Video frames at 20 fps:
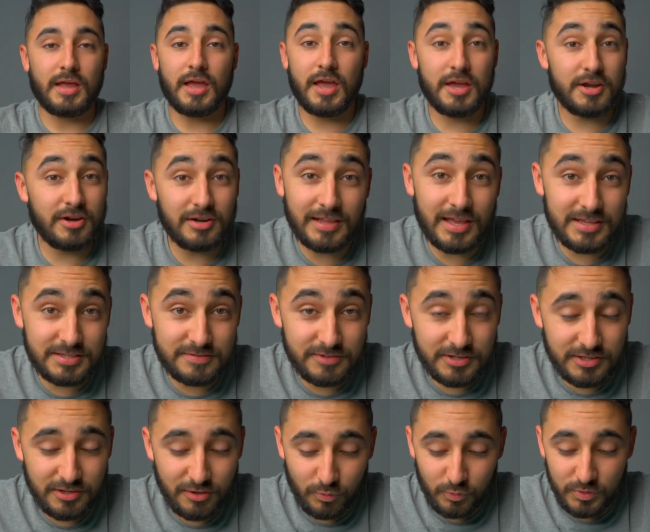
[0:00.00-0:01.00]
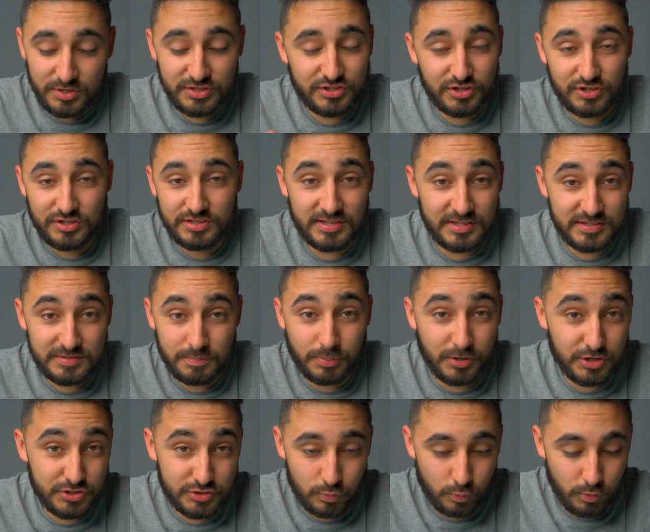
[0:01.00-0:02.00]
In our last video, we turned this
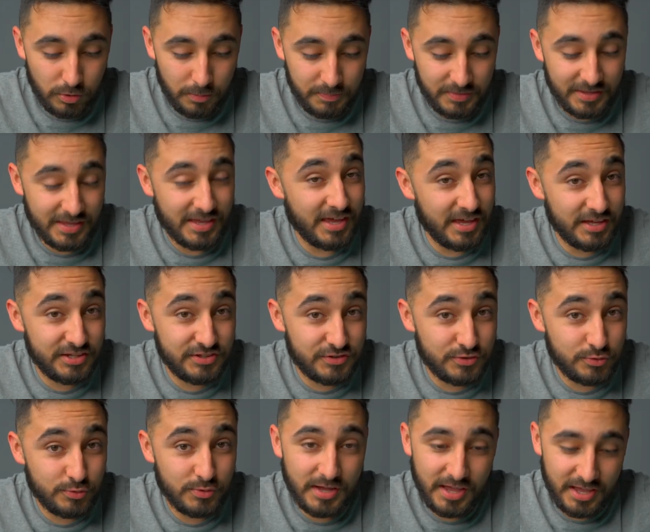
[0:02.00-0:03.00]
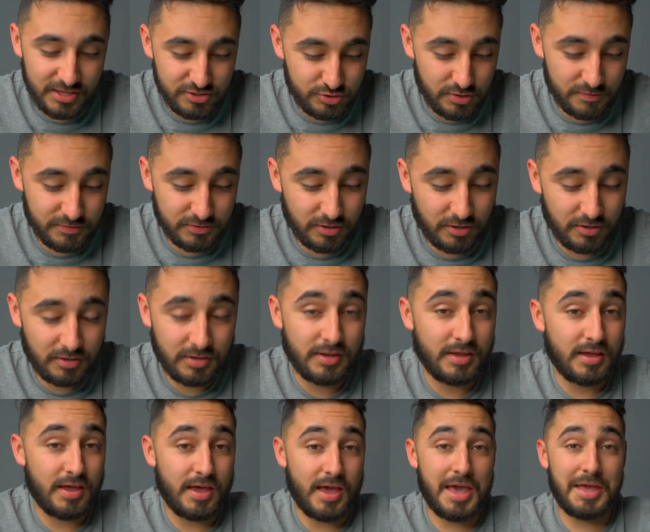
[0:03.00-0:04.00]
brushed whoop into a drift cart.
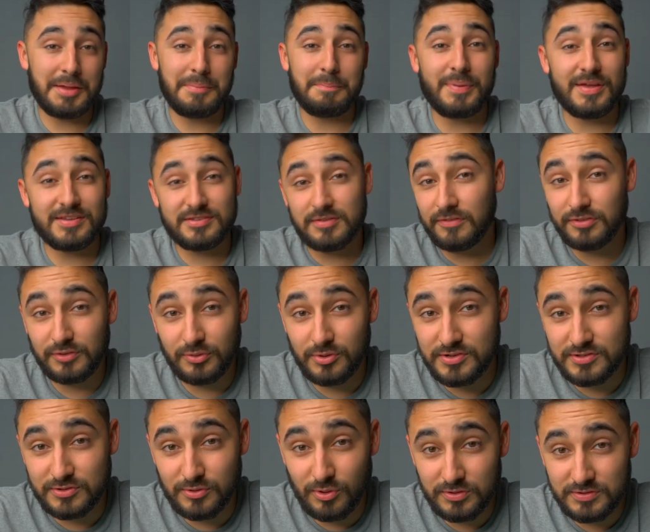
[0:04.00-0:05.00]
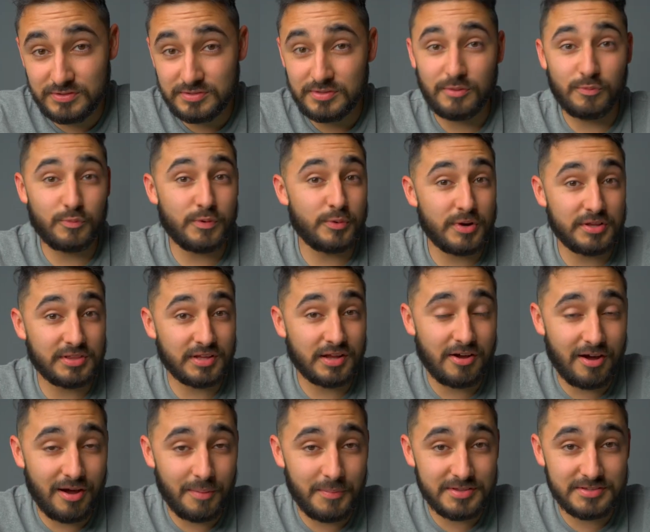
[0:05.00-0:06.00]
And based off the results, we read the
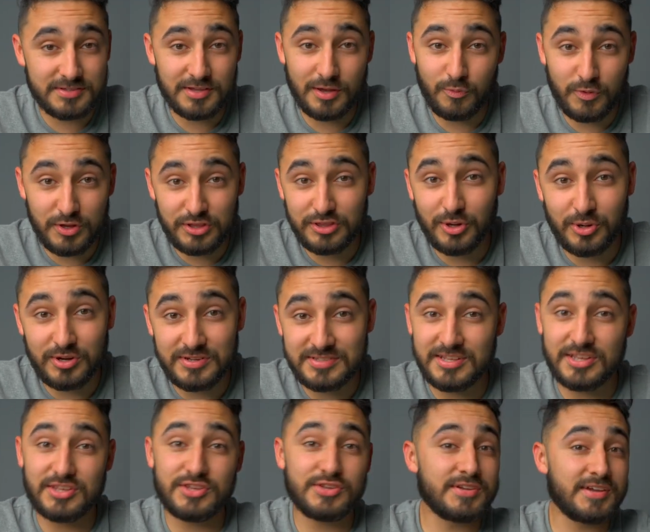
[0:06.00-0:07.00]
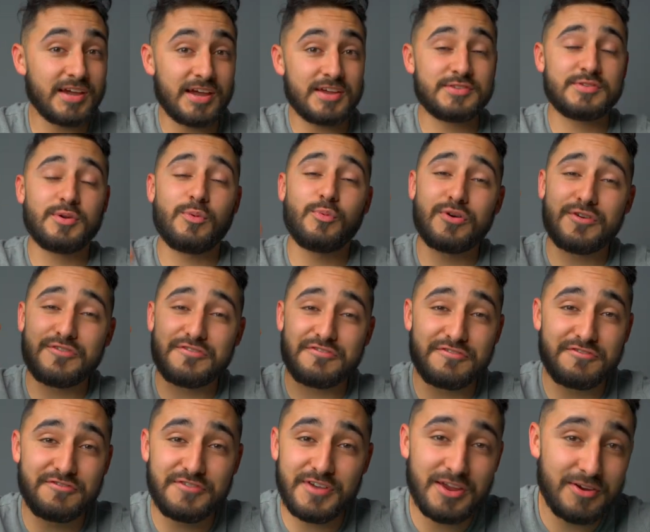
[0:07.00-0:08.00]
comments and we noticed that you guys were
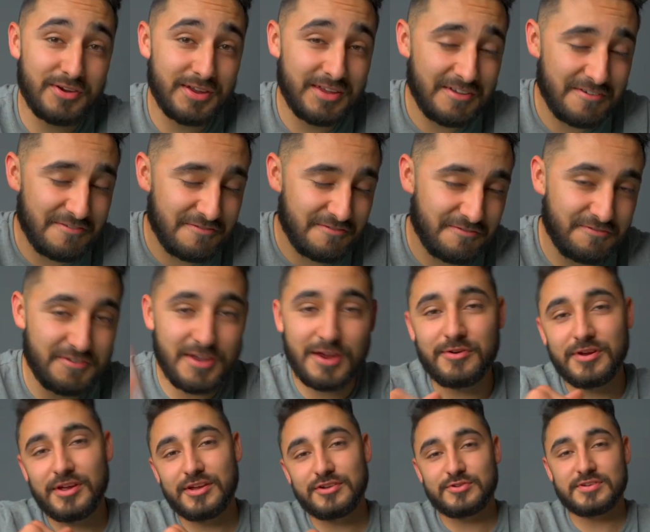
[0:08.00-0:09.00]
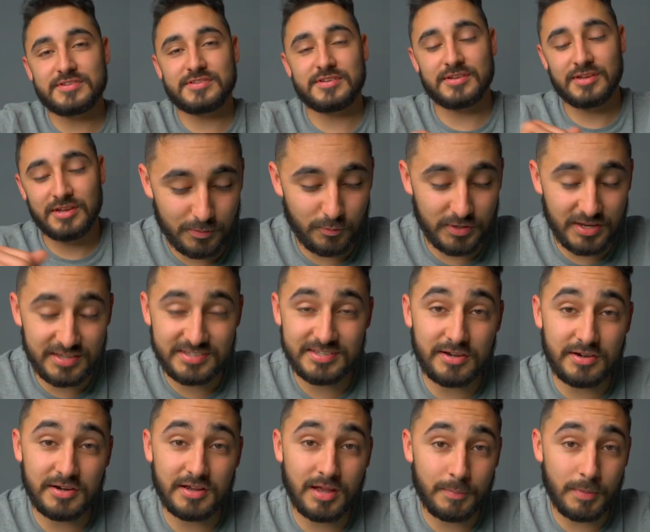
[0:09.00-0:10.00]
very, very interested. We
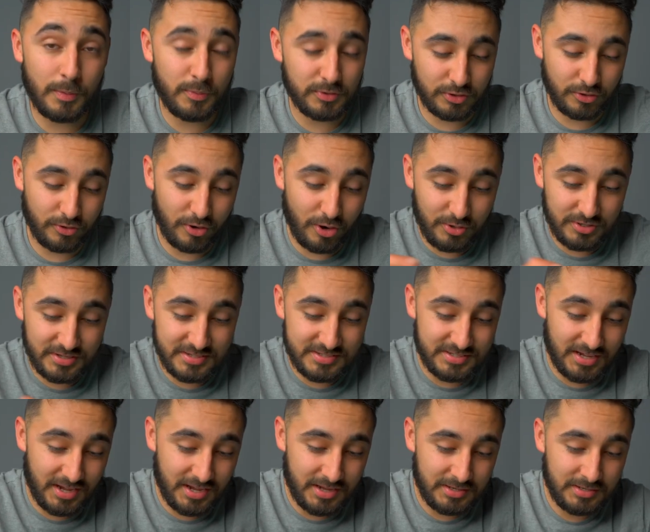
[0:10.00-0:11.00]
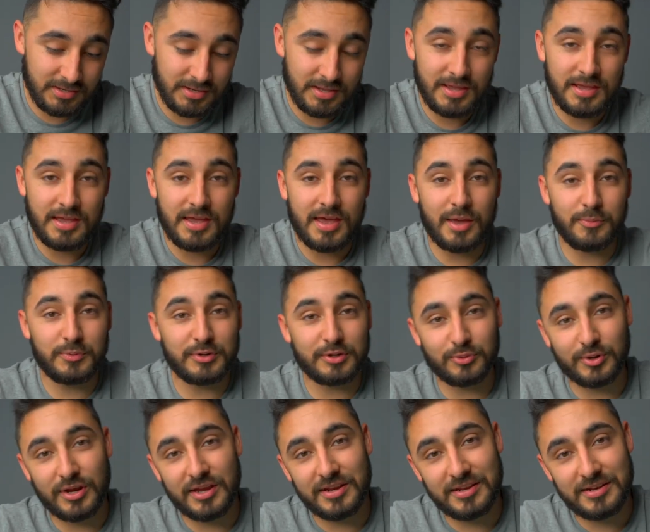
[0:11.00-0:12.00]
decided to come up with our own design and we
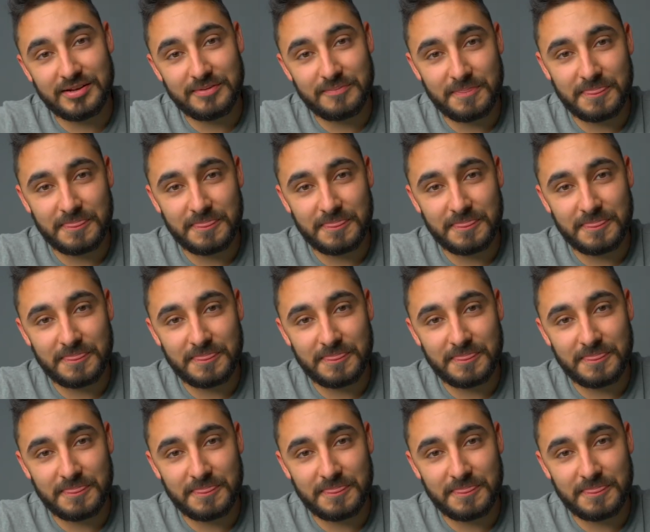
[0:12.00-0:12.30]
created